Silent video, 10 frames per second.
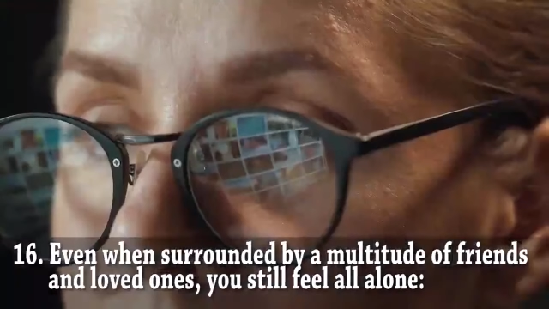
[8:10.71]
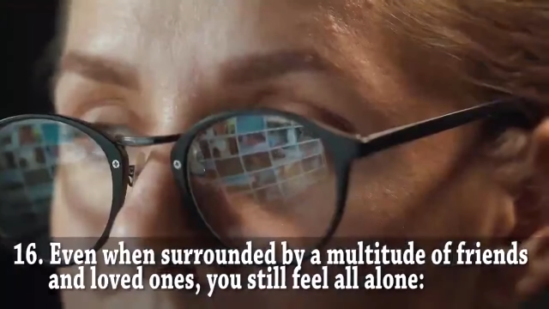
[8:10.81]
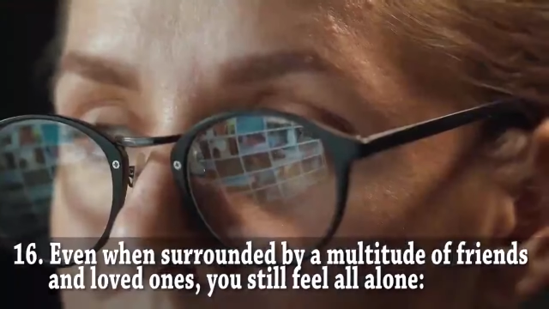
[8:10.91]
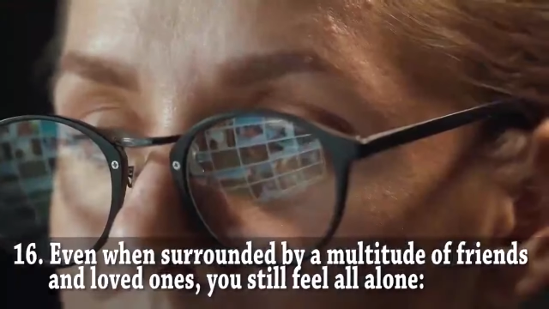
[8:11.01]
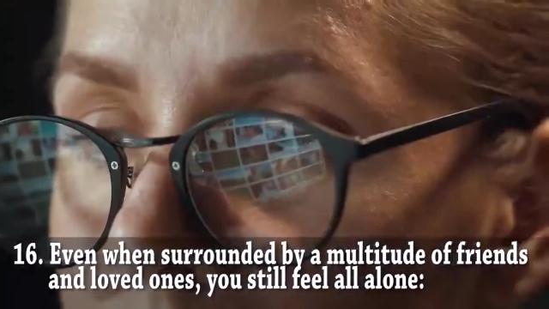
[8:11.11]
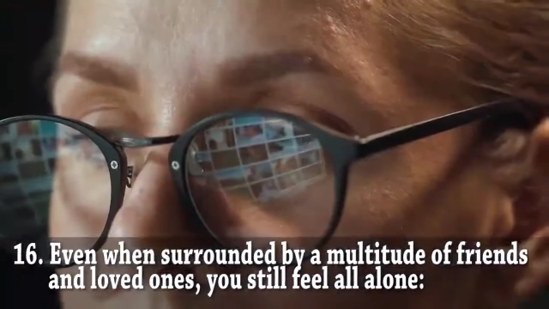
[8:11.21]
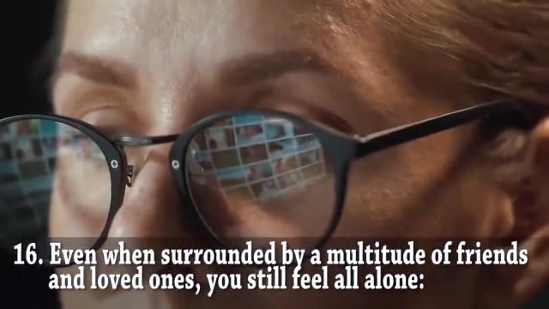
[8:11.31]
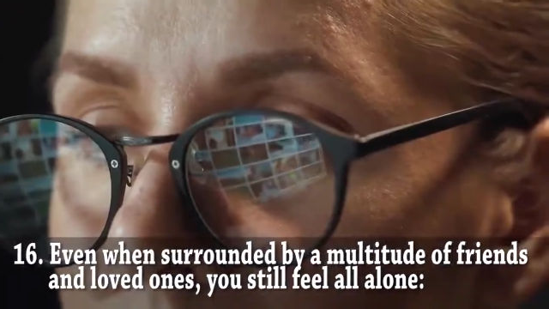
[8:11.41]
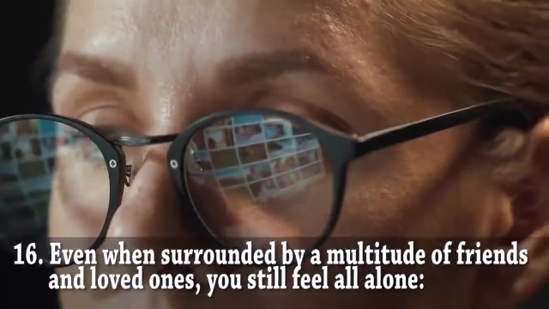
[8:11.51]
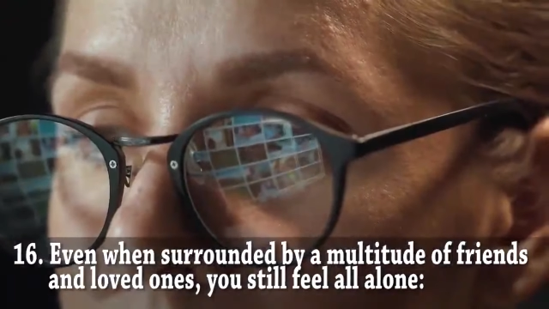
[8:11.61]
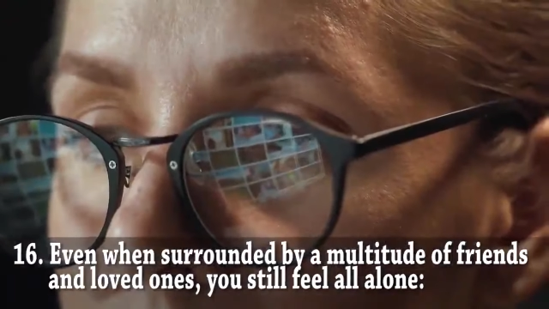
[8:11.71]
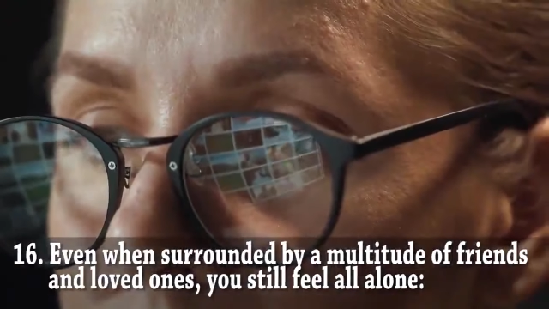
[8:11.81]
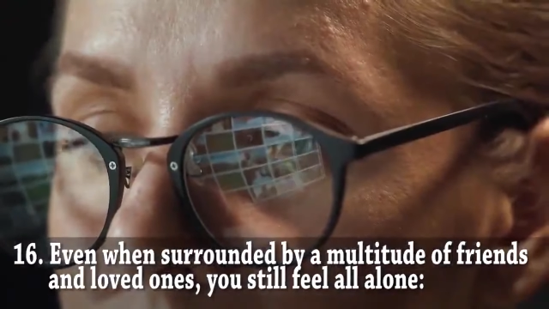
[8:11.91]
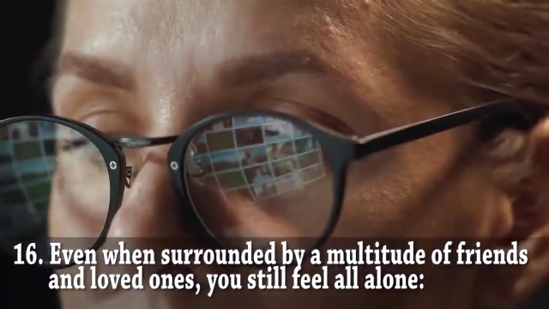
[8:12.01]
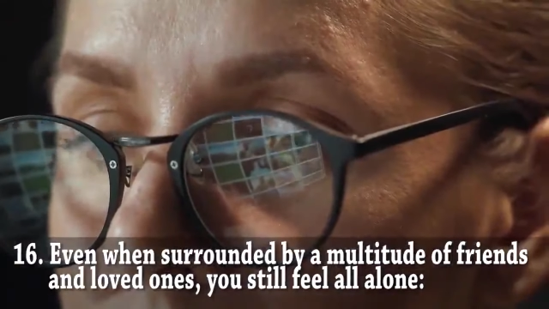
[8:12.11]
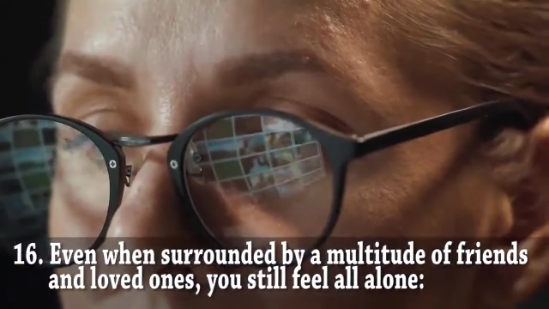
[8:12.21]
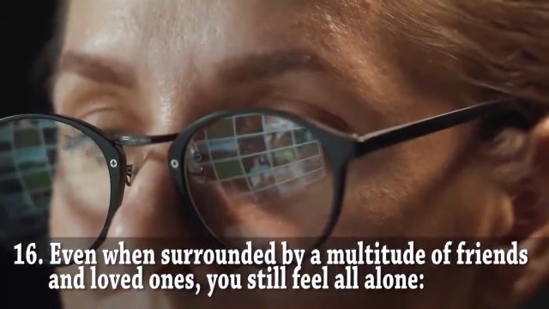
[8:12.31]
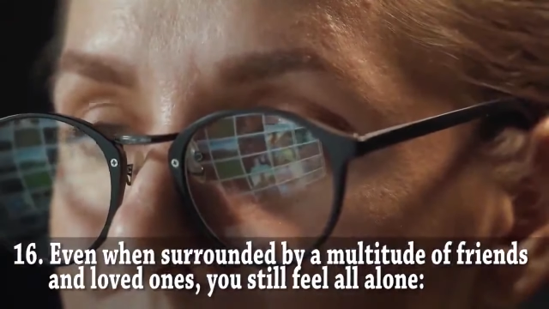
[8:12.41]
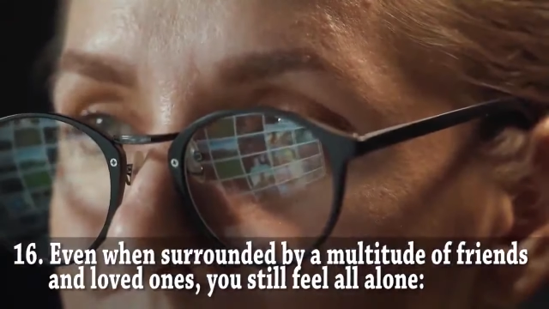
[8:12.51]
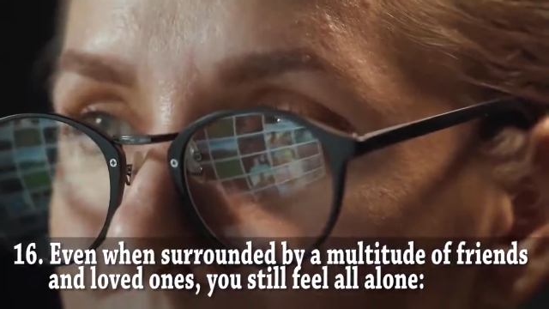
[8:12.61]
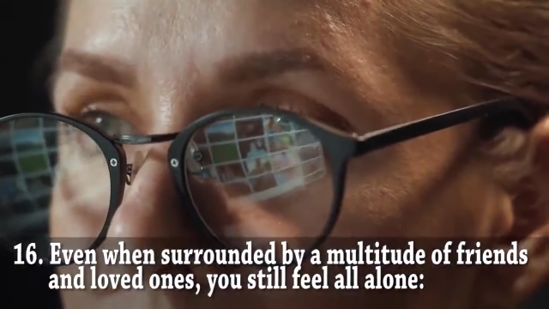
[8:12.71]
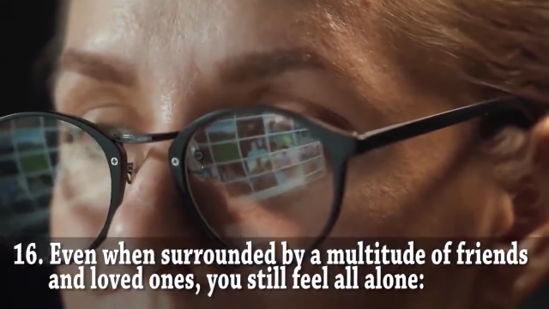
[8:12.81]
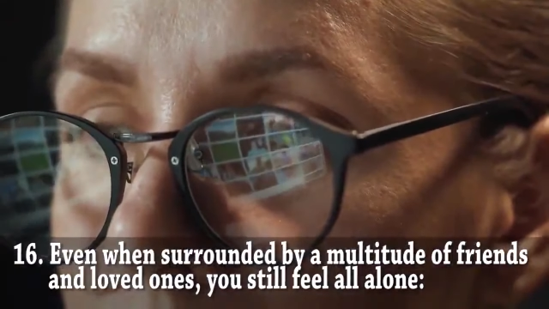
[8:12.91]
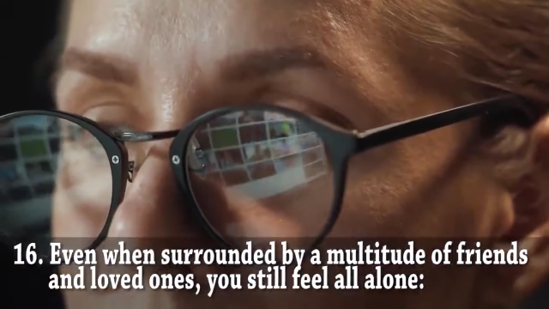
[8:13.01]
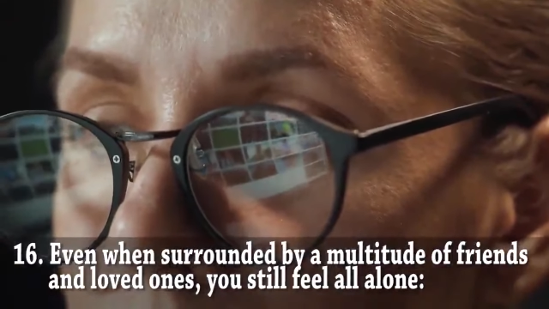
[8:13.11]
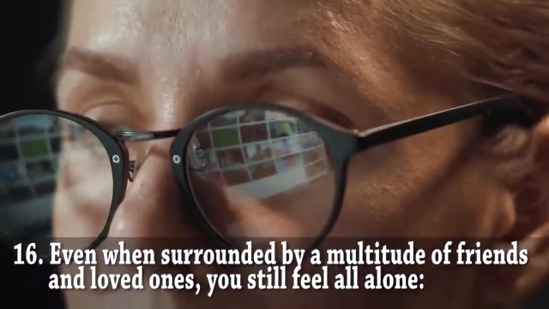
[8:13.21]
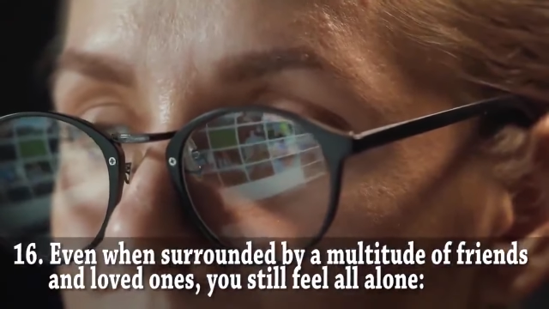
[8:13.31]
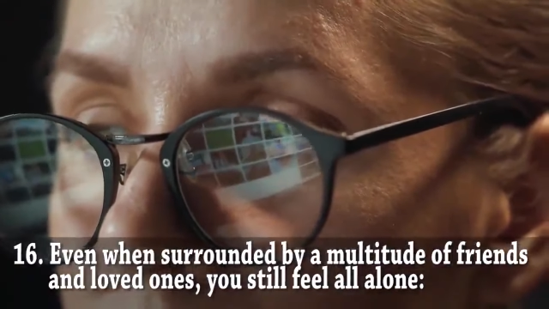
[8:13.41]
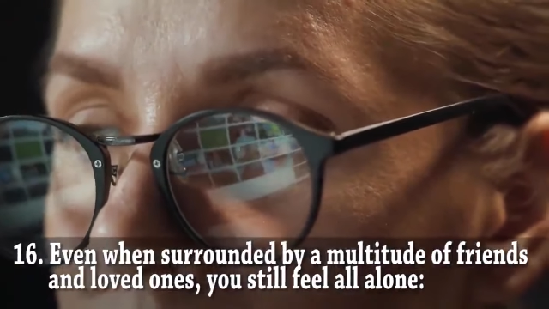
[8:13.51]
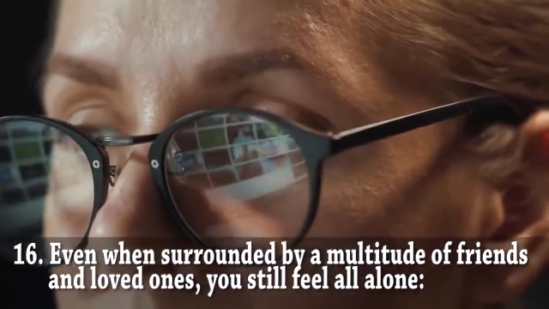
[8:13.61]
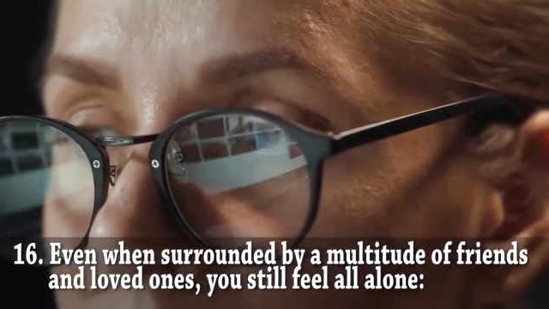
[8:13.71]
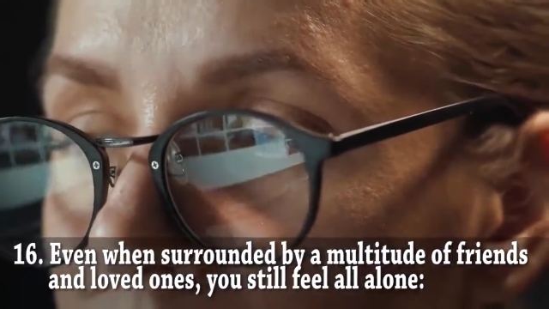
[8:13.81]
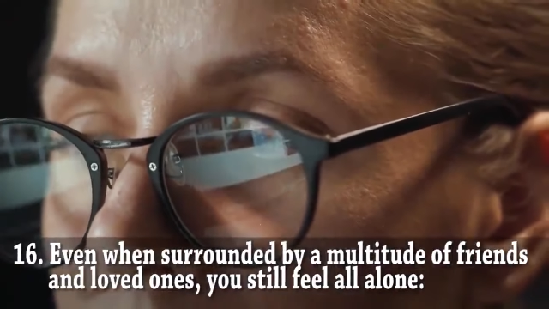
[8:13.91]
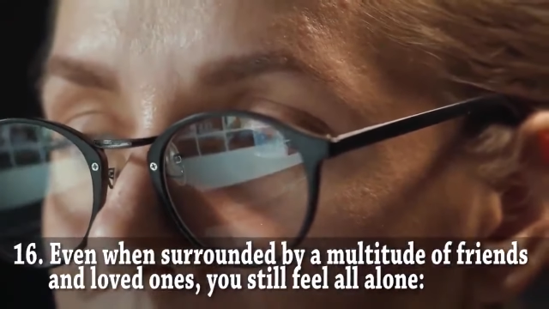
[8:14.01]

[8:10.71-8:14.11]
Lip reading: No face is visible, so there are no lips to read.